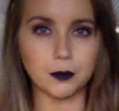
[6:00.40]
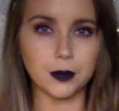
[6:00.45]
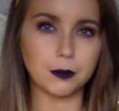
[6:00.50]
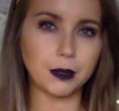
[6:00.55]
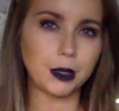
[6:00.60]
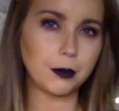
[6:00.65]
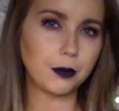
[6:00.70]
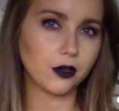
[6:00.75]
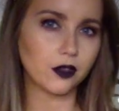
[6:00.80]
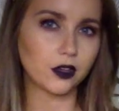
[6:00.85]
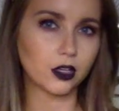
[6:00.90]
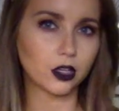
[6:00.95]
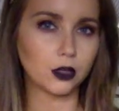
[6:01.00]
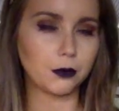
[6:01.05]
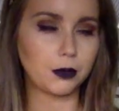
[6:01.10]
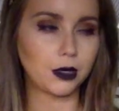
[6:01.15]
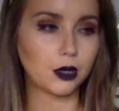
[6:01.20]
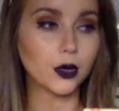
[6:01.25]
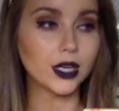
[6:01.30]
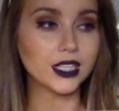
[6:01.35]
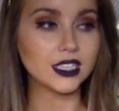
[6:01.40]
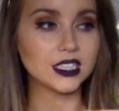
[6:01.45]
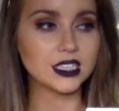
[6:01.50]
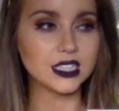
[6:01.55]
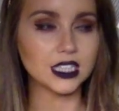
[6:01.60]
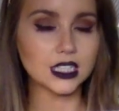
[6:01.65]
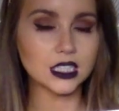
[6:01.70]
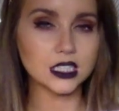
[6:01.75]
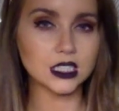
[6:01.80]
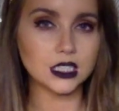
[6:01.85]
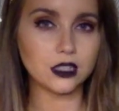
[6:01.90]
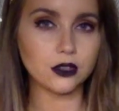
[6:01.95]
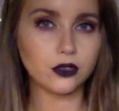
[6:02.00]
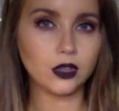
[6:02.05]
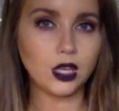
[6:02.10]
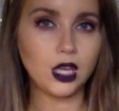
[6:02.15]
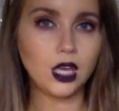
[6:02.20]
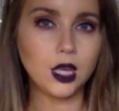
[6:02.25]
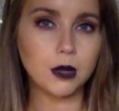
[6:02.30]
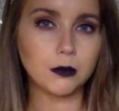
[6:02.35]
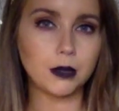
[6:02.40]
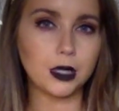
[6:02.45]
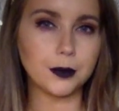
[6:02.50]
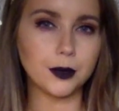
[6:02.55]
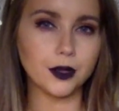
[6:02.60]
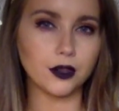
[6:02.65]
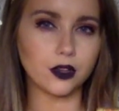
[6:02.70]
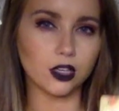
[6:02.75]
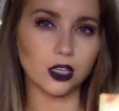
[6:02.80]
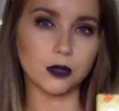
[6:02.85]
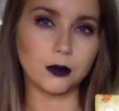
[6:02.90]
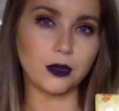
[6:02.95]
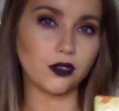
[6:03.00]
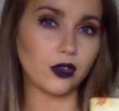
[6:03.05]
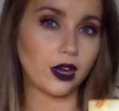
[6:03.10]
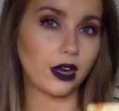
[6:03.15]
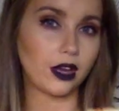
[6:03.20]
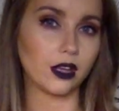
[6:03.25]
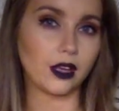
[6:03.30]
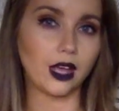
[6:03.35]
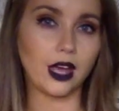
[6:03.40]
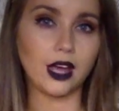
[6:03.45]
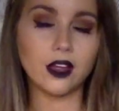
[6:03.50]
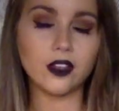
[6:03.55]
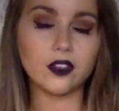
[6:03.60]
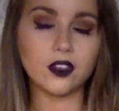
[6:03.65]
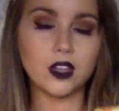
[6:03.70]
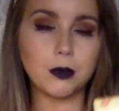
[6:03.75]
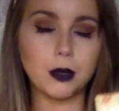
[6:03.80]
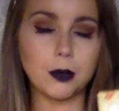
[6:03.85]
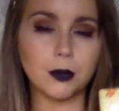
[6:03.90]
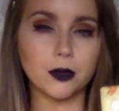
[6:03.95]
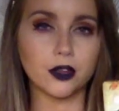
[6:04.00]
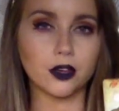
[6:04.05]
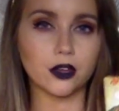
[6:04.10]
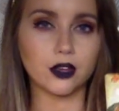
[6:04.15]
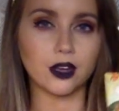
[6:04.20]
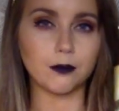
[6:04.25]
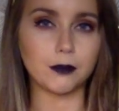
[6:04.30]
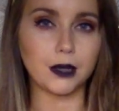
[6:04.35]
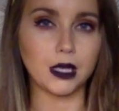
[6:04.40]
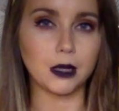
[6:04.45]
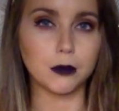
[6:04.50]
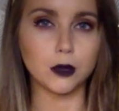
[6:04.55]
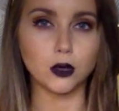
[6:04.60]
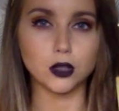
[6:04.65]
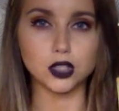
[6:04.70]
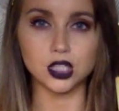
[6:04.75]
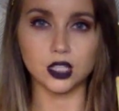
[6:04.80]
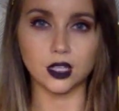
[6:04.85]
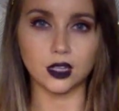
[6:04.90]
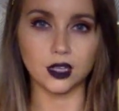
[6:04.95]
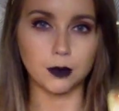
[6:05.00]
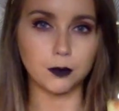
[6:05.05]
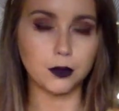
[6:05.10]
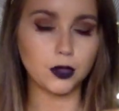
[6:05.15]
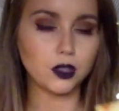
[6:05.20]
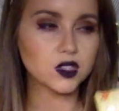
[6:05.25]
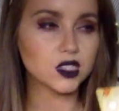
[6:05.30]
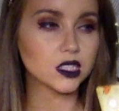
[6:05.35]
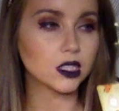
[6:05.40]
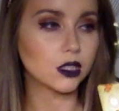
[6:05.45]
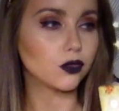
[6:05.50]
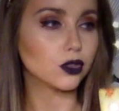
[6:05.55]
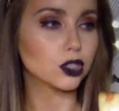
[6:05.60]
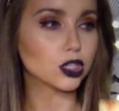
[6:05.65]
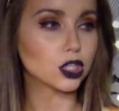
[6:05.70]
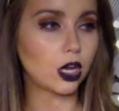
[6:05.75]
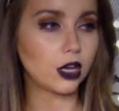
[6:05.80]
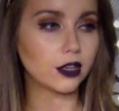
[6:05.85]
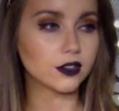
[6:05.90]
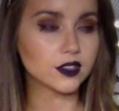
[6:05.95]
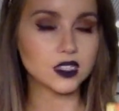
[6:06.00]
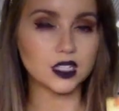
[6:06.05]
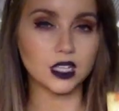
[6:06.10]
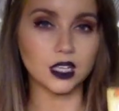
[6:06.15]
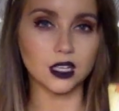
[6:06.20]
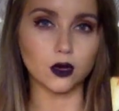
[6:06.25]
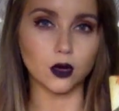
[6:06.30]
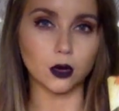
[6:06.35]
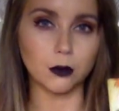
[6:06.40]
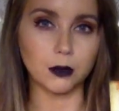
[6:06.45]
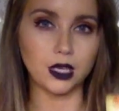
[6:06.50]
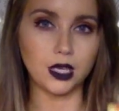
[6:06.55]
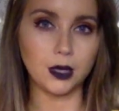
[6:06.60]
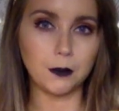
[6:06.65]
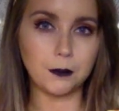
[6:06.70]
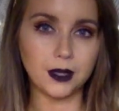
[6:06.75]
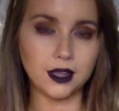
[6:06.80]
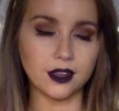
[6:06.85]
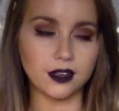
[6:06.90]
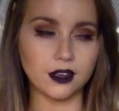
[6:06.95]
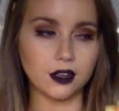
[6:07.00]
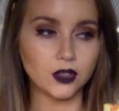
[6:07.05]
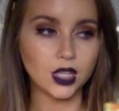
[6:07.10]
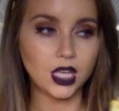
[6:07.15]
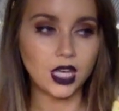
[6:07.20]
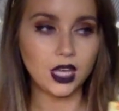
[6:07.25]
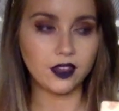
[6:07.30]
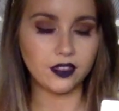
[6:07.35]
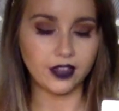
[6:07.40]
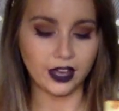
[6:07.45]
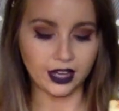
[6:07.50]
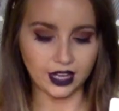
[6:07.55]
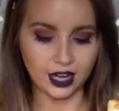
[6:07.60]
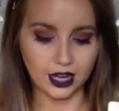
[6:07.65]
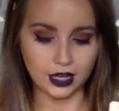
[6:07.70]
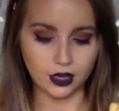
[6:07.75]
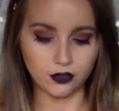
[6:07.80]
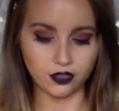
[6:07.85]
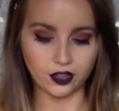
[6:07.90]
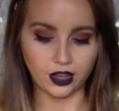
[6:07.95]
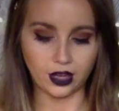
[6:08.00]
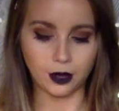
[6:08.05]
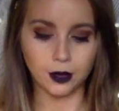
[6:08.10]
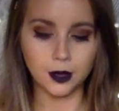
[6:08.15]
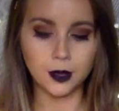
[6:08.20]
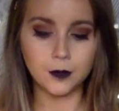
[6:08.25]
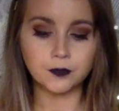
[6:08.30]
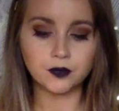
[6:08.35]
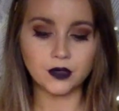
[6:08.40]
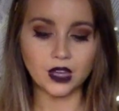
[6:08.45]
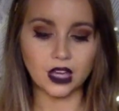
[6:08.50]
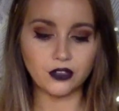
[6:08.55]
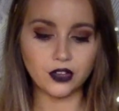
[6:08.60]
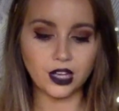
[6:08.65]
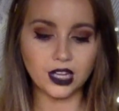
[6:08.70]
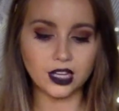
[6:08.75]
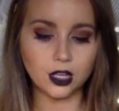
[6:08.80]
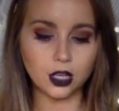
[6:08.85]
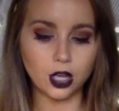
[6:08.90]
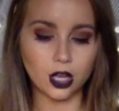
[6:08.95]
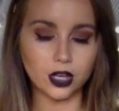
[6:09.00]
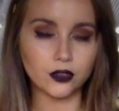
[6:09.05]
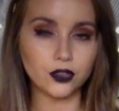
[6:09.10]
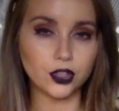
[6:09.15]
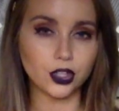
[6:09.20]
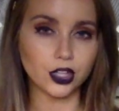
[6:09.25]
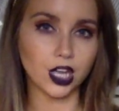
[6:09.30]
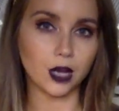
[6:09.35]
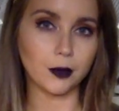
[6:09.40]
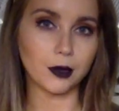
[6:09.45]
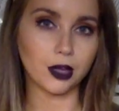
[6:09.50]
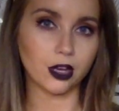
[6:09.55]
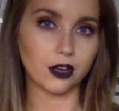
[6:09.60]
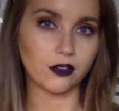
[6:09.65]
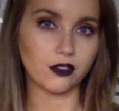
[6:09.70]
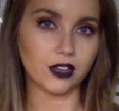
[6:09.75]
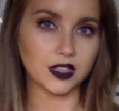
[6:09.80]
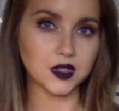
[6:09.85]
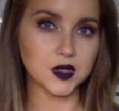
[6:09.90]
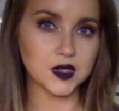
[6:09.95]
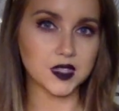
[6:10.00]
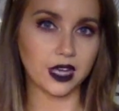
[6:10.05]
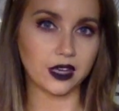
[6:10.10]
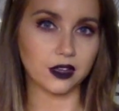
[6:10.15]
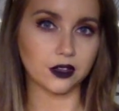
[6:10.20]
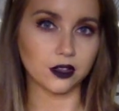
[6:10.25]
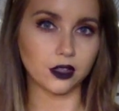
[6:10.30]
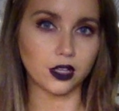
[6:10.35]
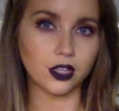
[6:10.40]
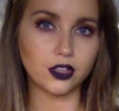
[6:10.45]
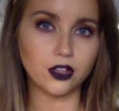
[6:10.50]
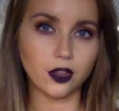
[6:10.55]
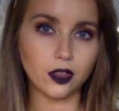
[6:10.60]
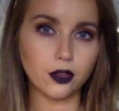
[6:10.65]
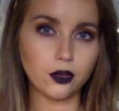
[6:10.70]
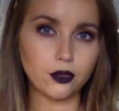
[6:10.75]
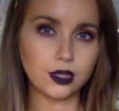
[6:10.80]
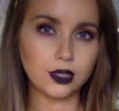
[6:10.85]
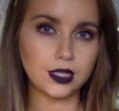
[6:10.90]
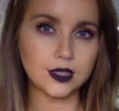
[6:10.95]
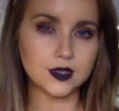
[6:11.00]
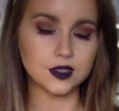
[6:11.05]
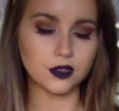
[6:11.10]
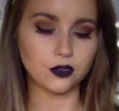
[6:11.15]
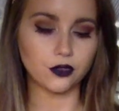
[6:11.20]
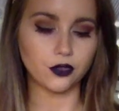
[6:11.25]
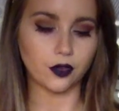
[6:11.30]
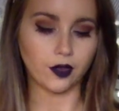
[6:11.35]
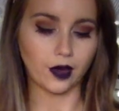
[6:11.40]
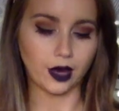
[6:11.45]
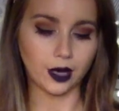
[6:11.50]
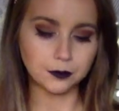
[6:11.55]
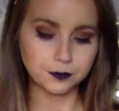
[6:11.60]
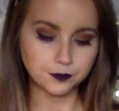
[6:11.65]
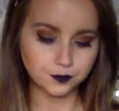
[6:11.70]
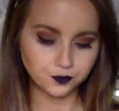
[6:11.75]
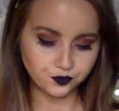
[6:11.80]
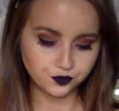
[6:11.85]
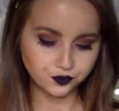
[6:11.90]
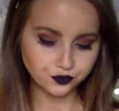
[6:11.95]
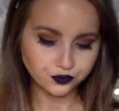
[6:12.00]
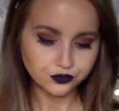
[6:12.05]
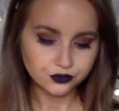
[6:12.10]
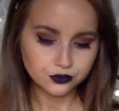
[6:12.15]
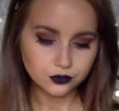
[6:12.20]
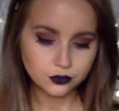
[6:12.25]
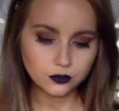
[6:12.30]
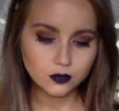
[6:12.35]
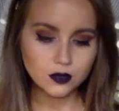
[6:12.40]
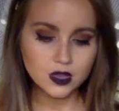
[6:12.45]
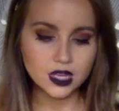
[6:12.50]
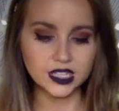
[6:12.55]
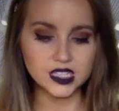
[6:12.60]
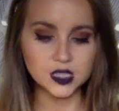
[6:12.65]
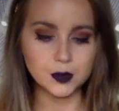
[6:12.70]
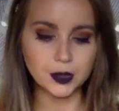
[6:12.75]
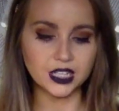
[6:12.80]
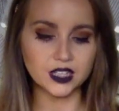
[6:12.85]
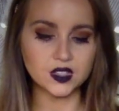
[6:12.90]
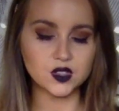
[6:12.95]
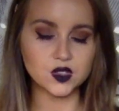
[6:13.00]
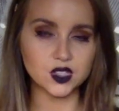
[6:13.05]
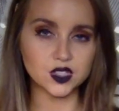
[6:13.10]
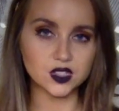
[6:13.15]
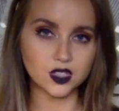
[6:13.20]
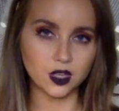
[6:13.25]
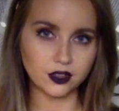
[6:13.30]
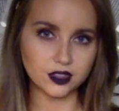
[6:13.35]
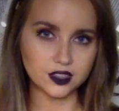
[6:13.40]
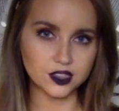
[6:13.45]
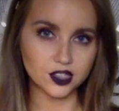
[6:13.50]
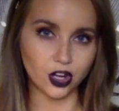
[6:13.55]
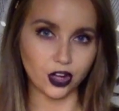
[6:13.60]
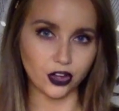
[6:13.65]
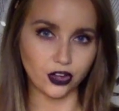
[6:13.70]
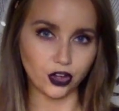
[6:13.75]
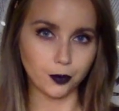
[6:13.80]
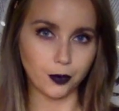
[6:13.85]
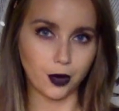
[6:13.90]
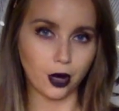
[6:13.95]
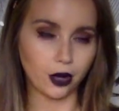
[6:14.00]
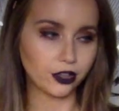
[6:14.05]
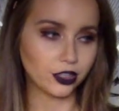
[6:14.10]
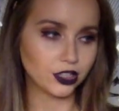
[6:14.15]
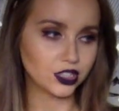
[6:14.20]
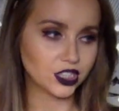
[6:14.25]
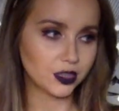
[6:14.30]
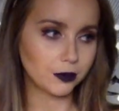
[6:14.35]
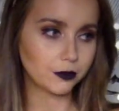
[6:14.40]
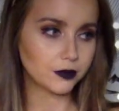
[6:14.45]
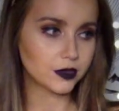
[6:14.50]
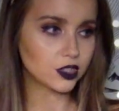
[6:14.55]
but people that could be quite addictive, people that could be very unhealthy, people that could be emotionally abusive or toxic or manipulative, that kind of thing. I feel like a lot of you are coming out of that cycle. Another reason for that is because the sun is now in your partnership,